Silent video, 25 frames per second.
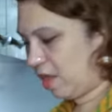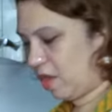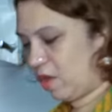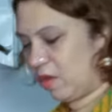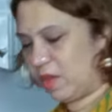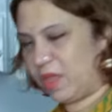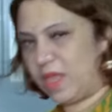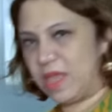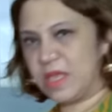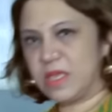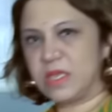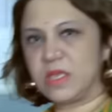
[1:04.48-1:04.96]

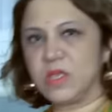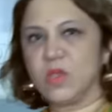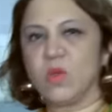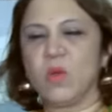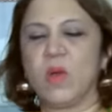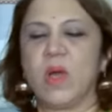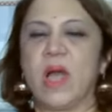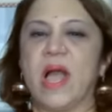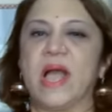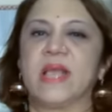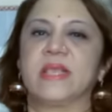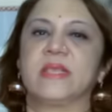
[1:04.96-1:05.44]
Okay,
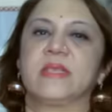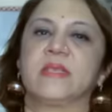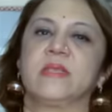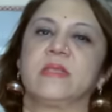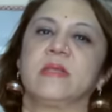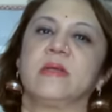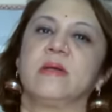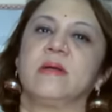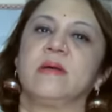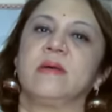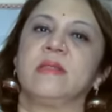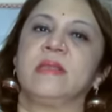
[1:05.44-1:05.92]
so as
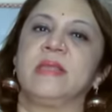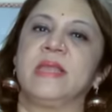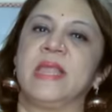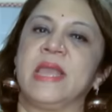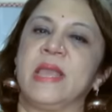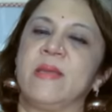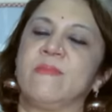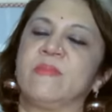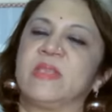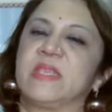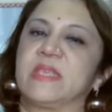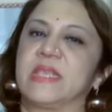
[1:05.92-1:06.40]
the
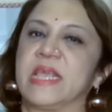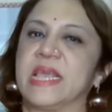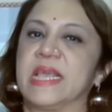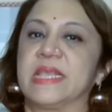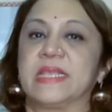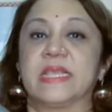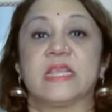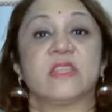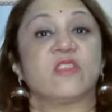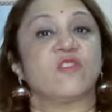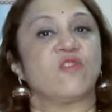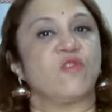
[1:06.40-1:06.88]
name
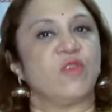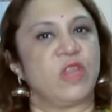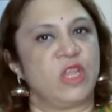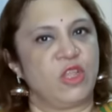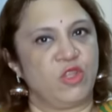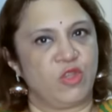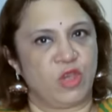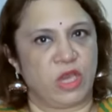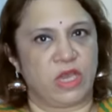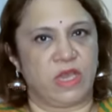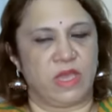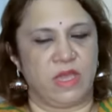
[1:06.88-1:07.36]
says, it's
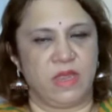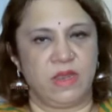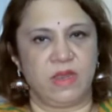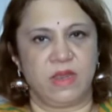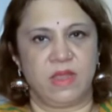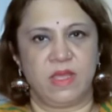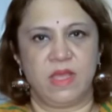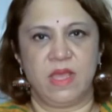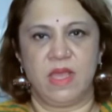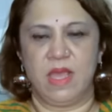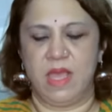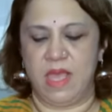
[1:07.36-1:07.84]
green chicken,
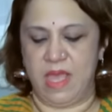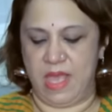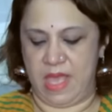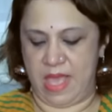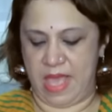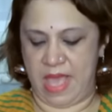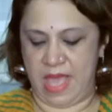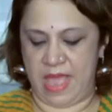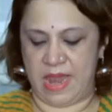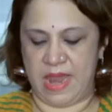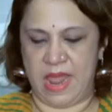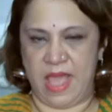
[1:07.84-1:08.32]

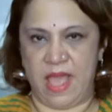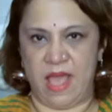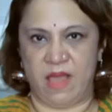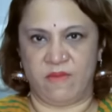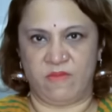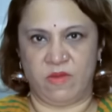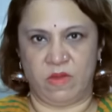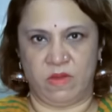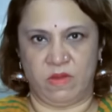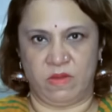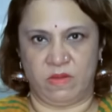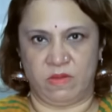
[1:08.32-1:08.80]
and I
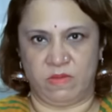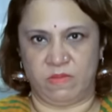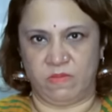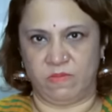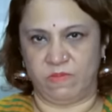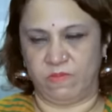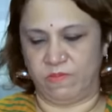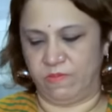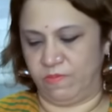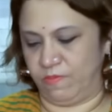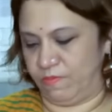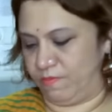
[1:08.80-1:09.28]
have a
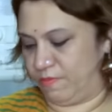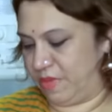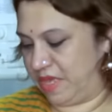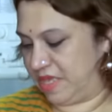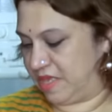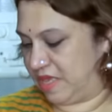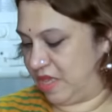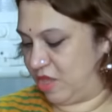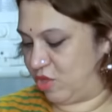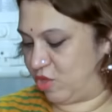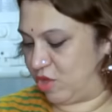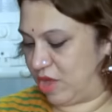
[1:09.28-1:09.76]

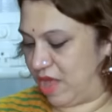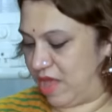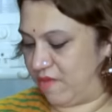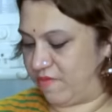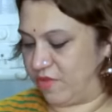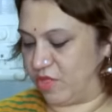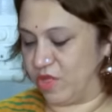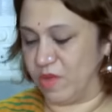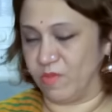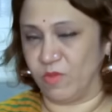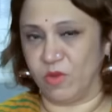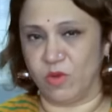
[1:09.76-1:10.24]
mixie jar
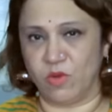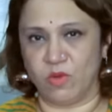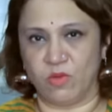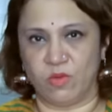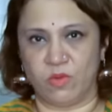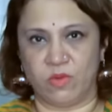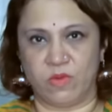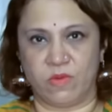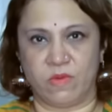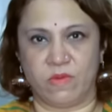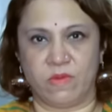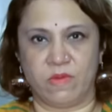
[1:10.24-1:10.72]
which I'm
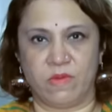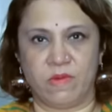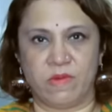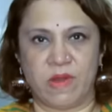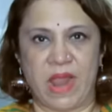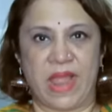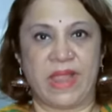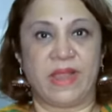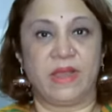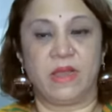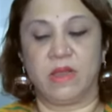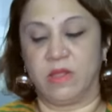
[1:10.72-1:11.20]
going to
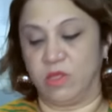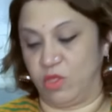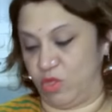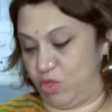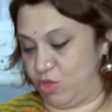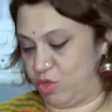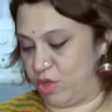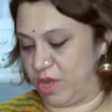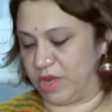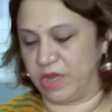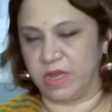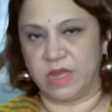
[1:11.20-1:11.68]
grind a
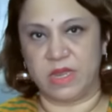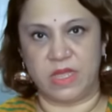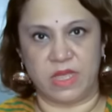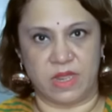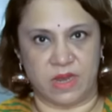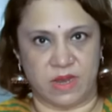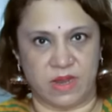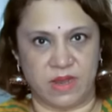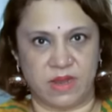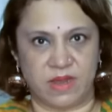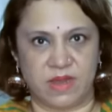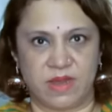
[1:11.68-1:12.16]
chutney
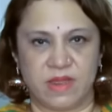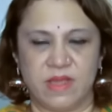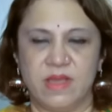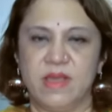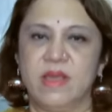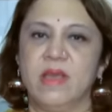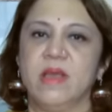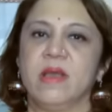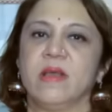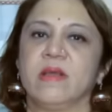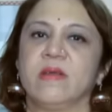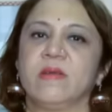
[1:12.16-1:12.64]
in it.
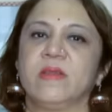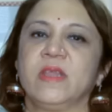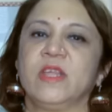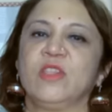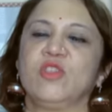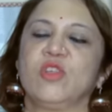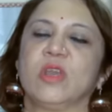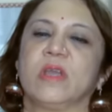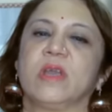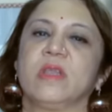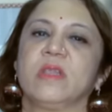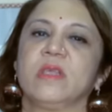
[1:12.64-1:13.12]

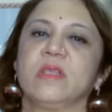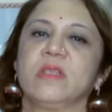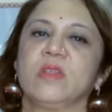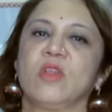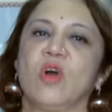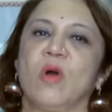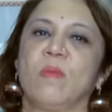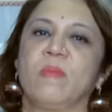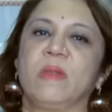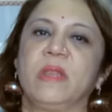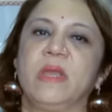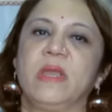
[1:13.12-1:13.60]
Green chicken is
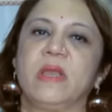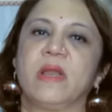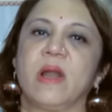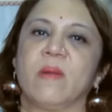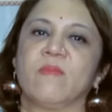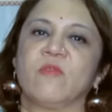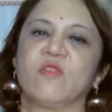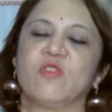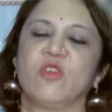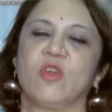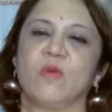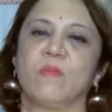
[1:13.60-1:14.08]
normally
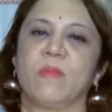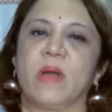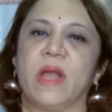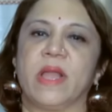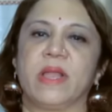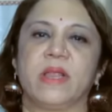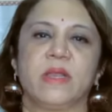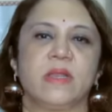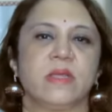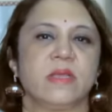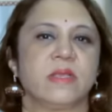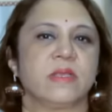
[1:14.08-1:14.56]
comes to your
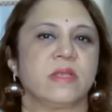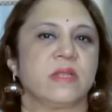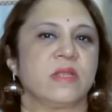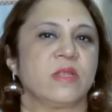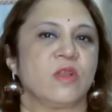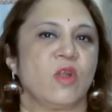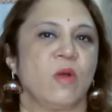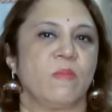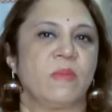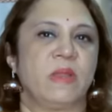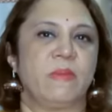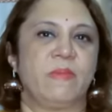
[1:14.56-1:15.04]
mind is
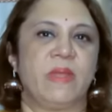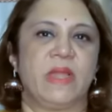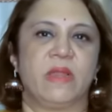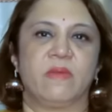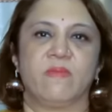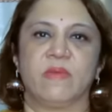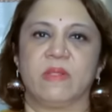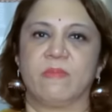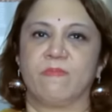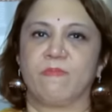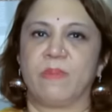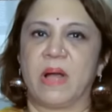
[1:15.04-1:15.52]
it's normally
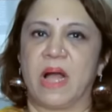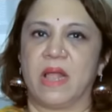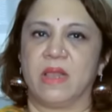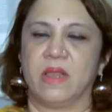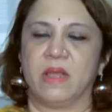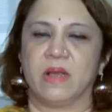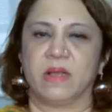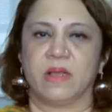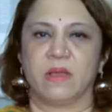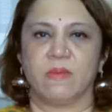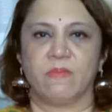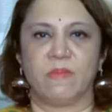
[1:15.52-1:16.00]
made with
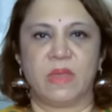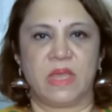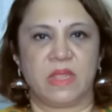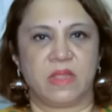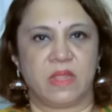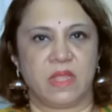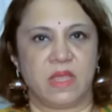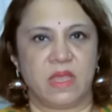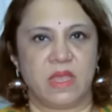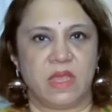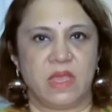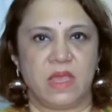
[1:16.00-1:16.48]
palak,
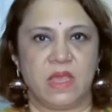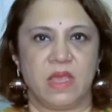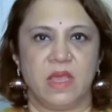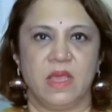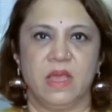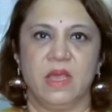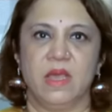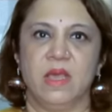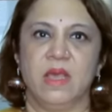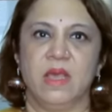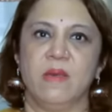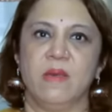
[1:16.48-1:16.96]
methi,
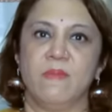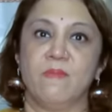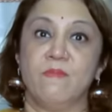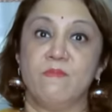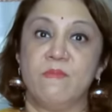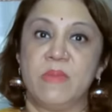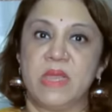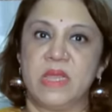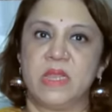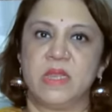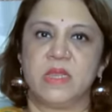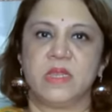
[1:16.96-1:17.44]

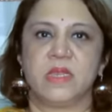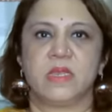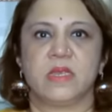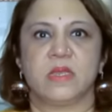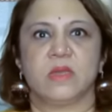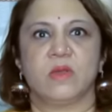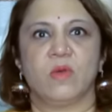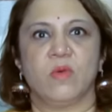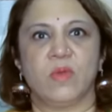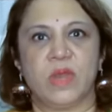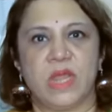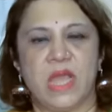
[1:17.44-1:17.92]

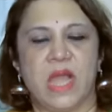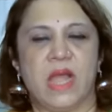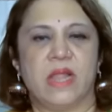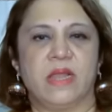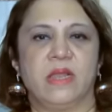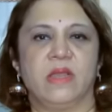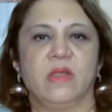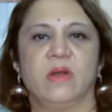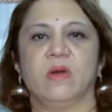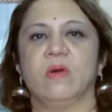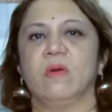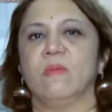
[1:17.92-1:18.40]
mint,
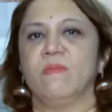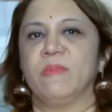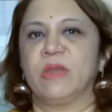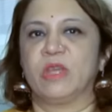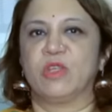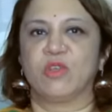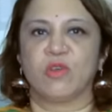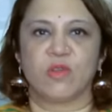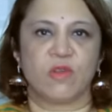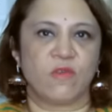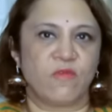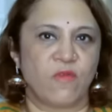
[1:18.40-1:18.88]
coriander,
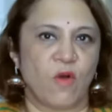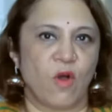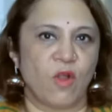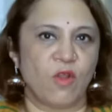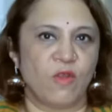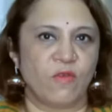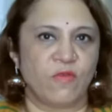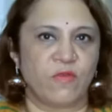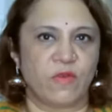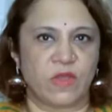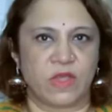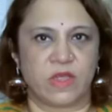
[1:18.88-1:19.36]
mixture of
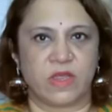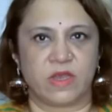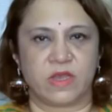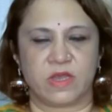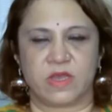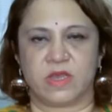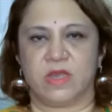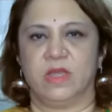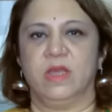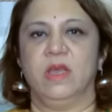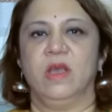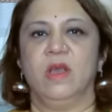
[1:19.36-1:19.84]
all of
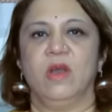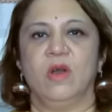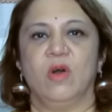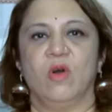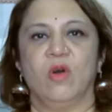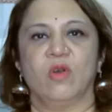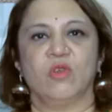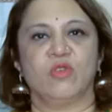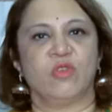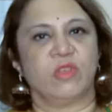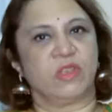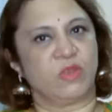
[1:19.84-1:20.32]
it,
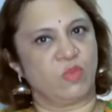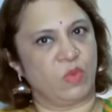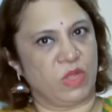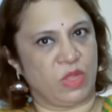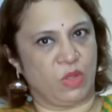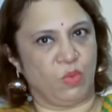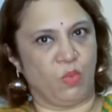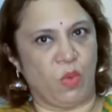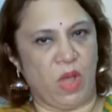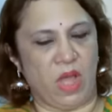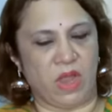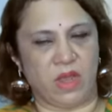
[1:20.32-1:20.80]
or just
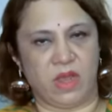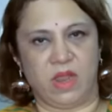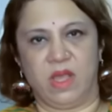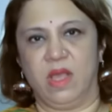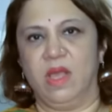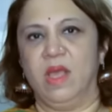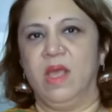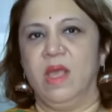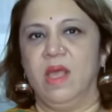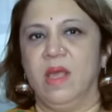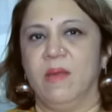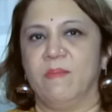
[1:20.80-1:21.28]
with one.
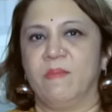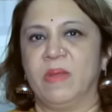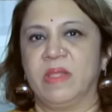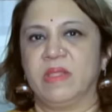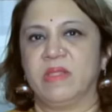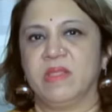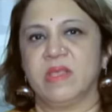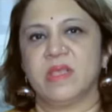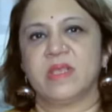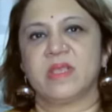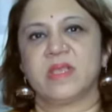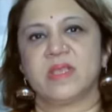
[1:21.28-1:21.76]

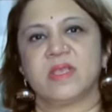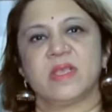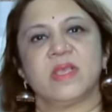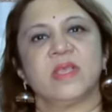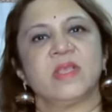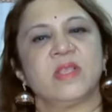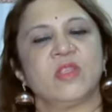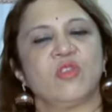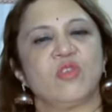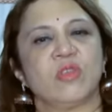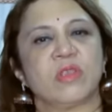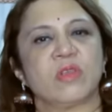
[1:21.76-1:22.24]
But this
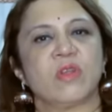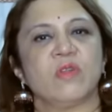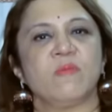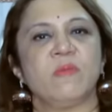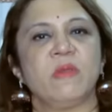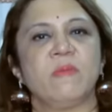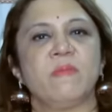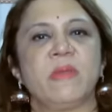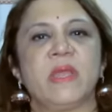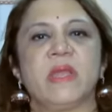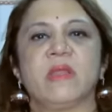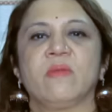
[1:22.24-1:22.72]
is just going
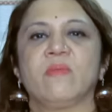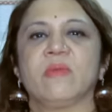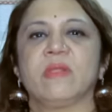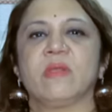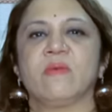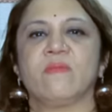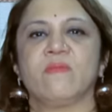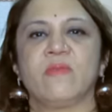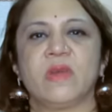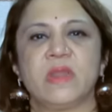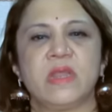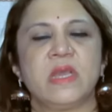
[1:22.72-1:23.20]
to be made
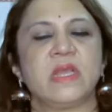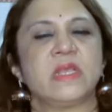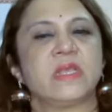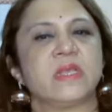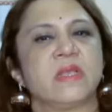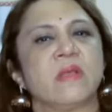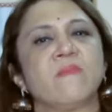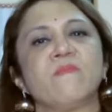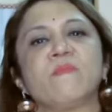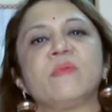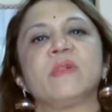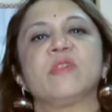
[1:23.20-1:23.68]
with a very
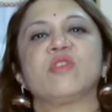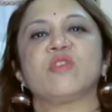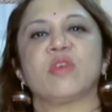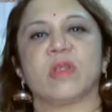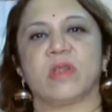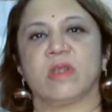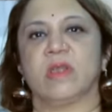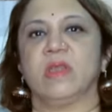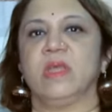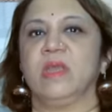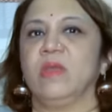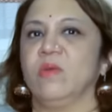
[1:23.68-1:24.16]
simple
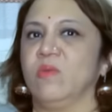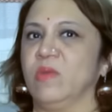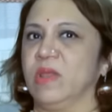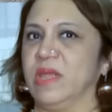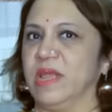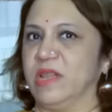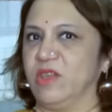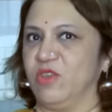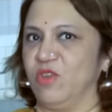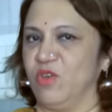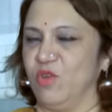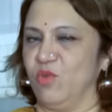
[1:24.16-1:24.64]
chutney. You'll
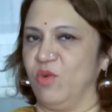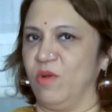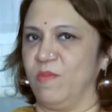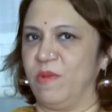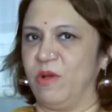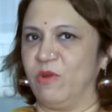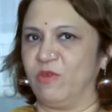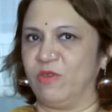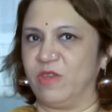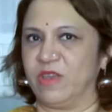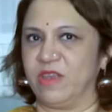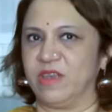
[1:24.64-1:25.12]
get to know
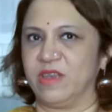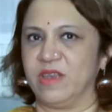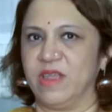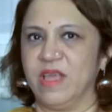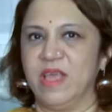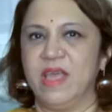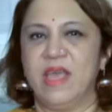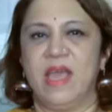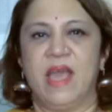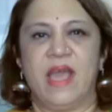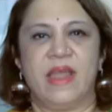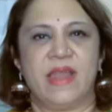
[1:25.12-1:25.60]
about it,
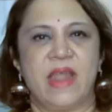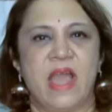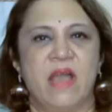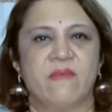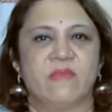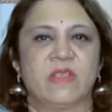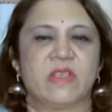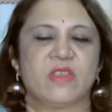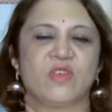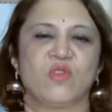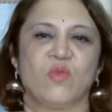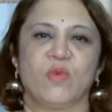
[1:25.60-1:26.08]
and I
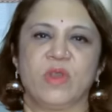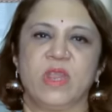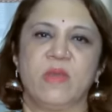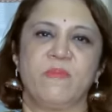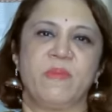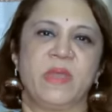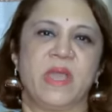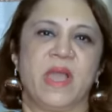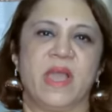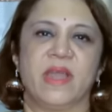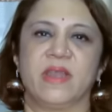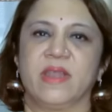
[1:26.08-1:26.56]
have a story
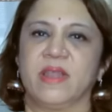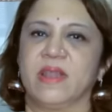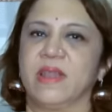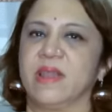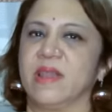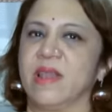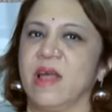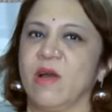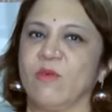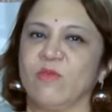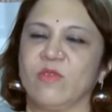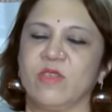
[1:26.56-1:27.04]
behind it
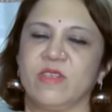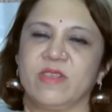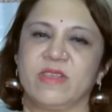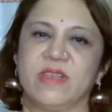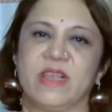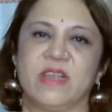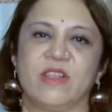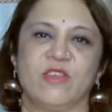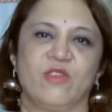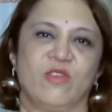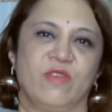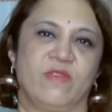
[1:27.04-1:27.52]
and how this
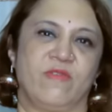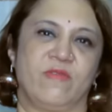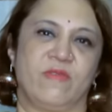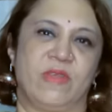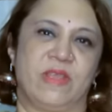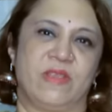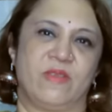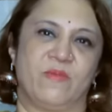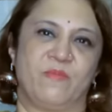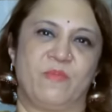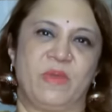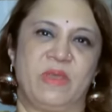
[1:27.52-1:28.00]
delicious
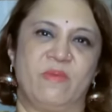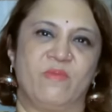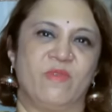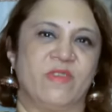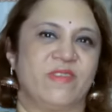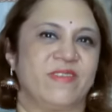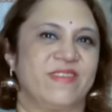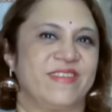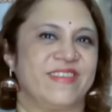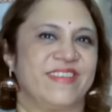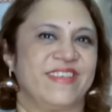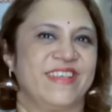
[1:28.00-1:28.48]
recipe
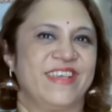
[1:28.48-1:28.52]
was